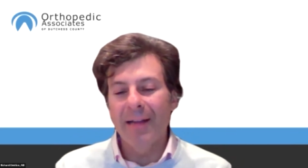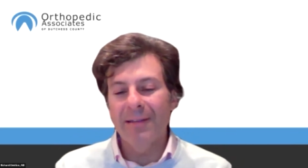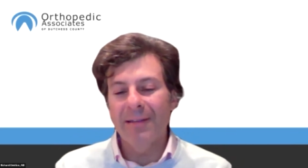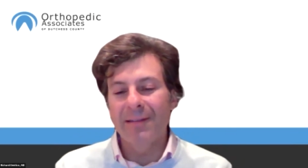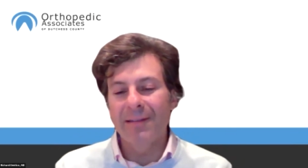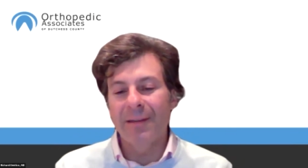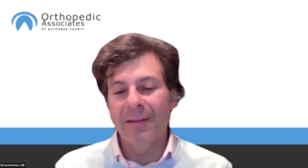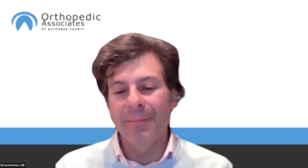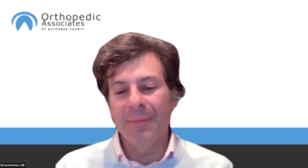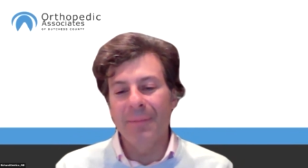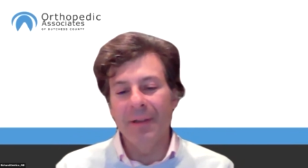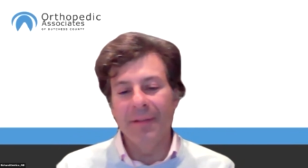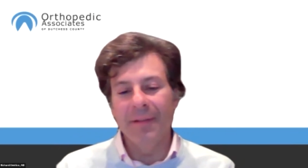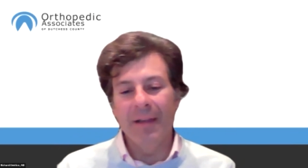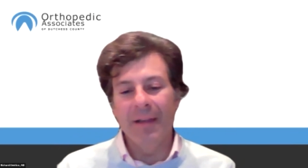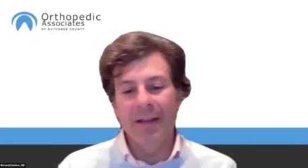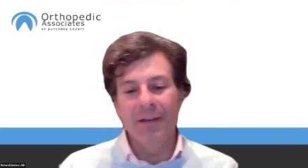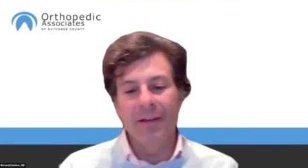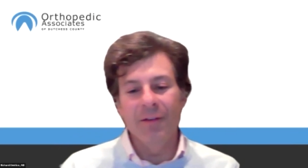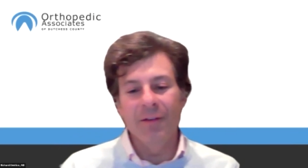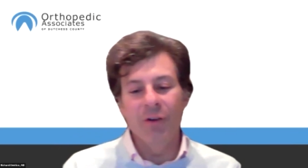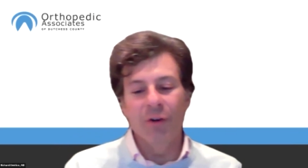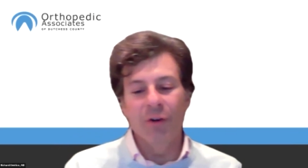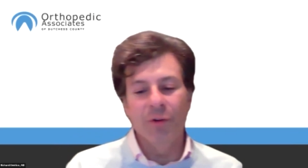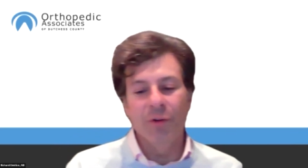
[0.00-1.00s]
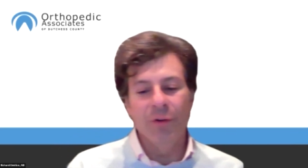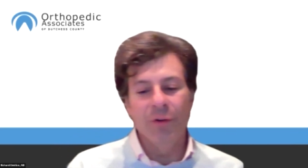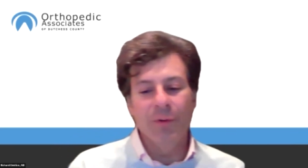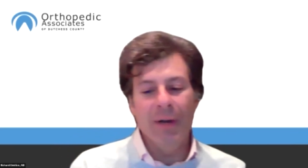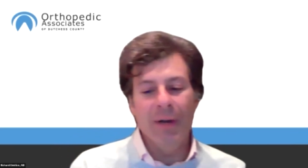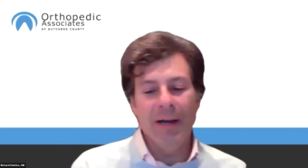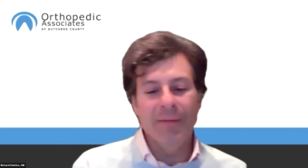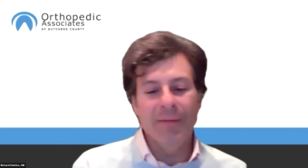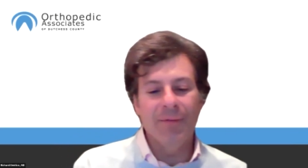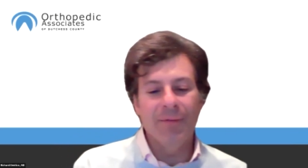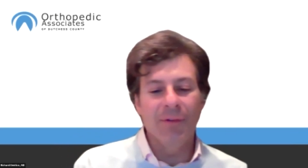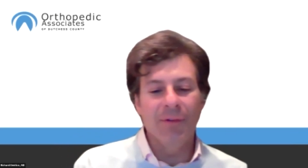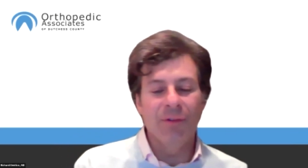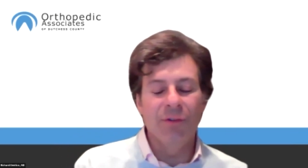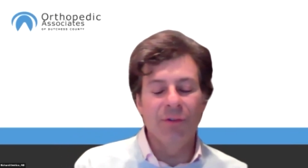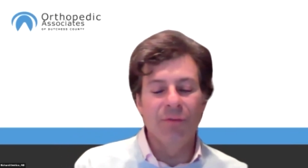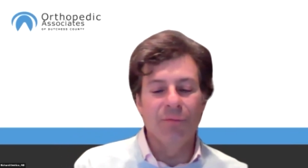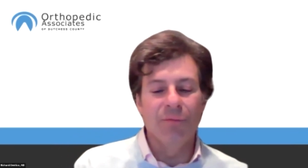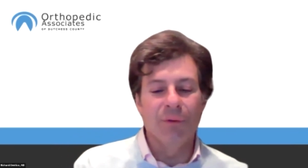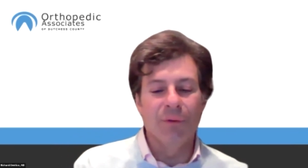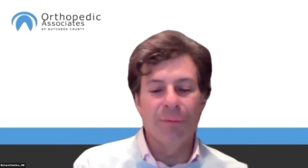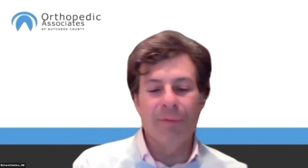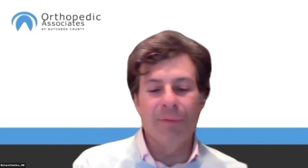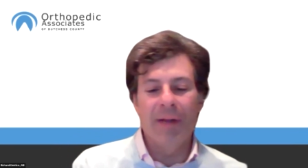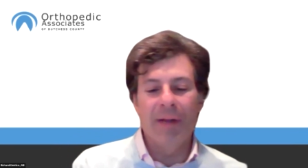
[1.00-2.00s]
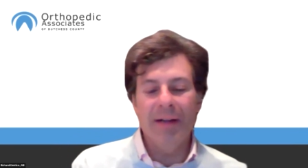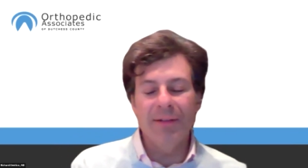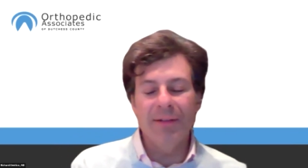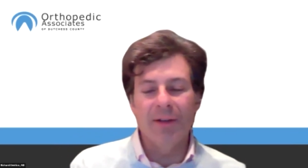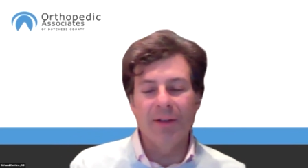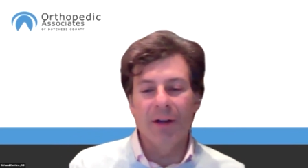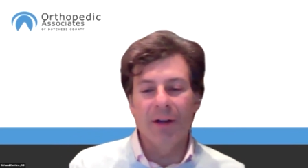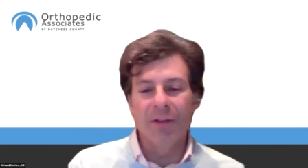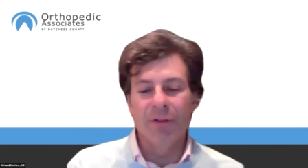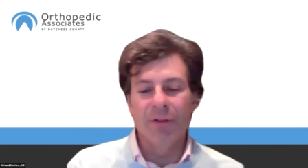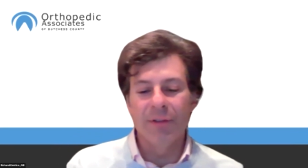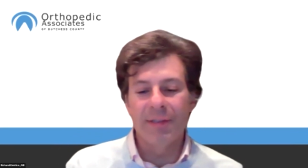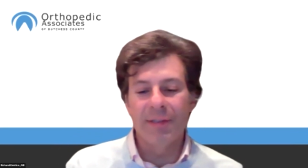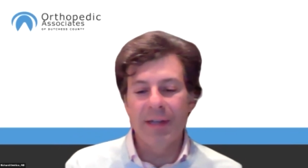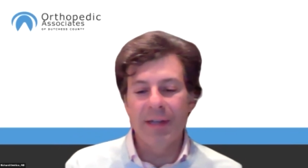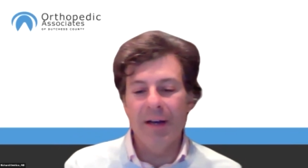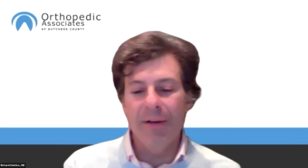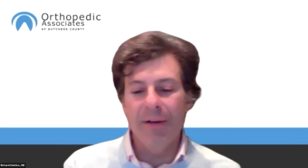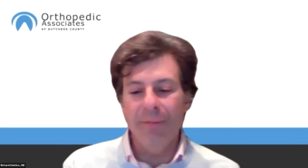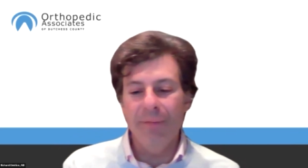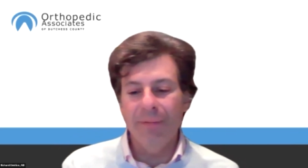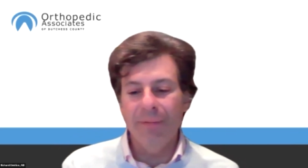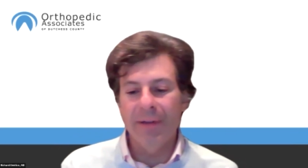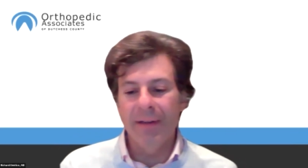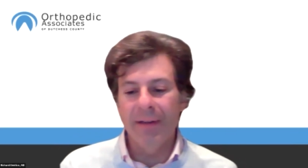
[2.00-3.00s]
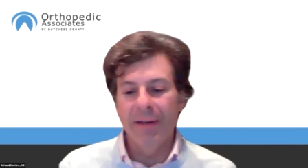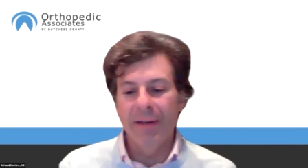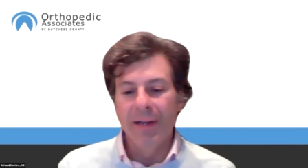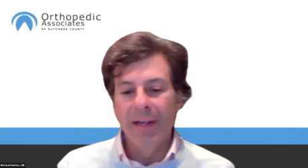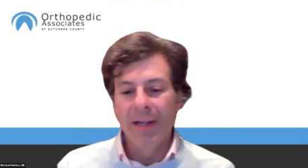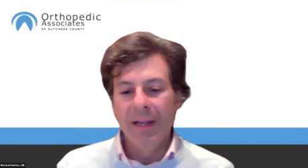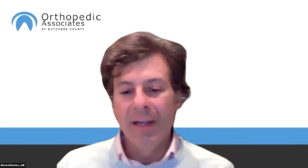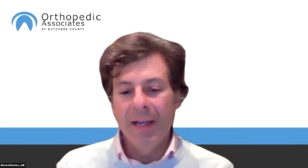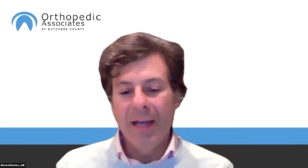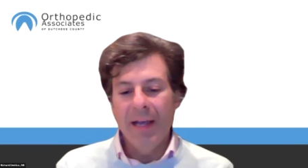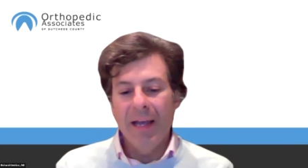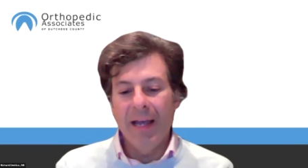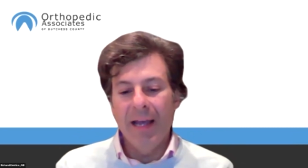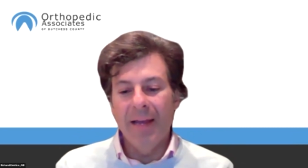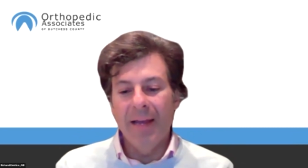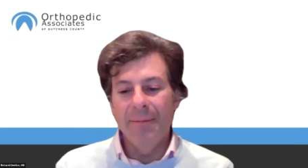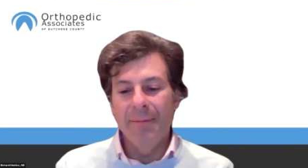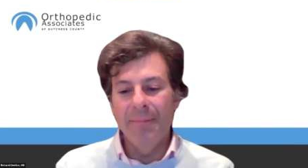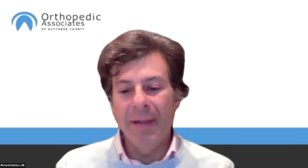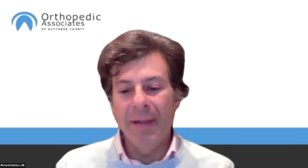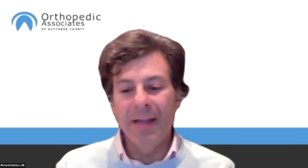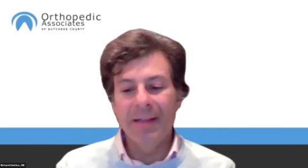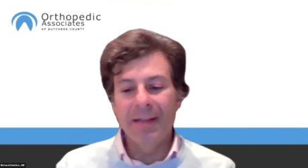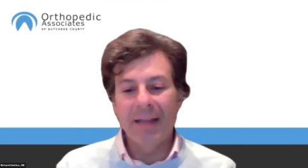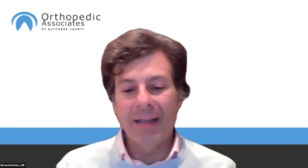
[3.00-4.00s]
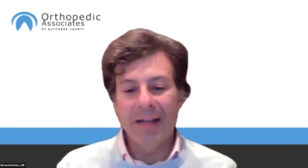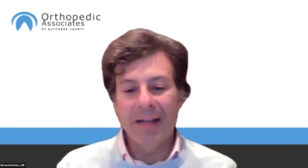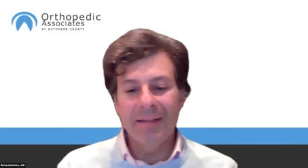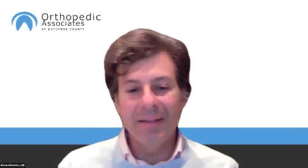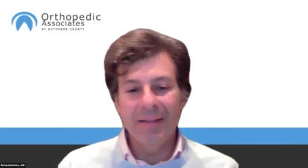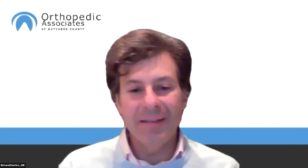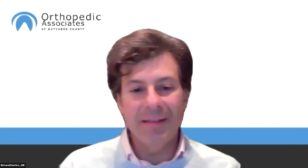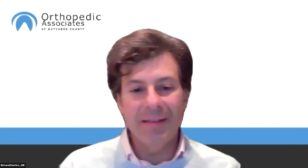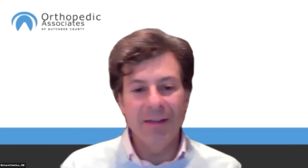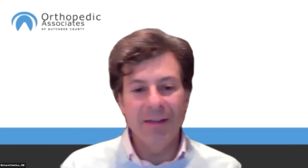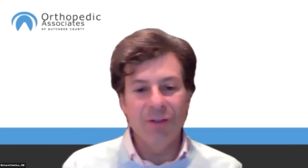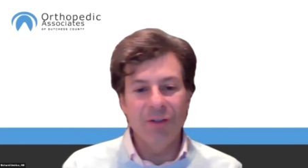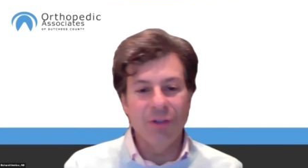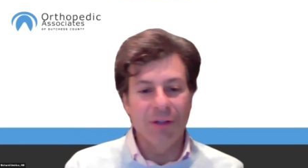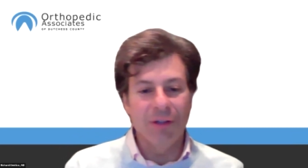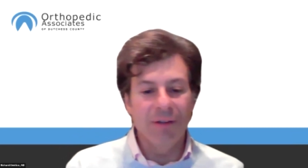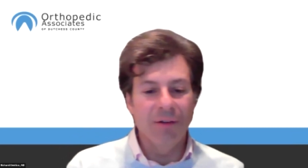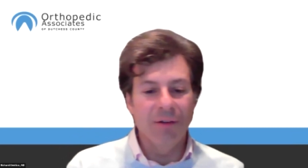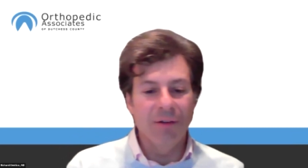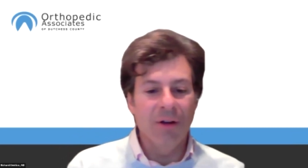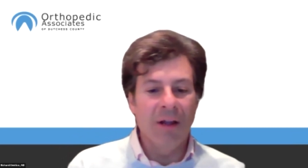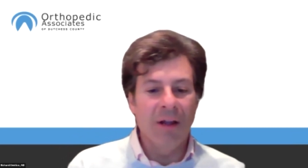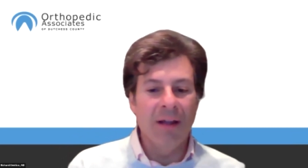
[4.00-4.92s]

That's something that, you have to reflect on yourself and make that decision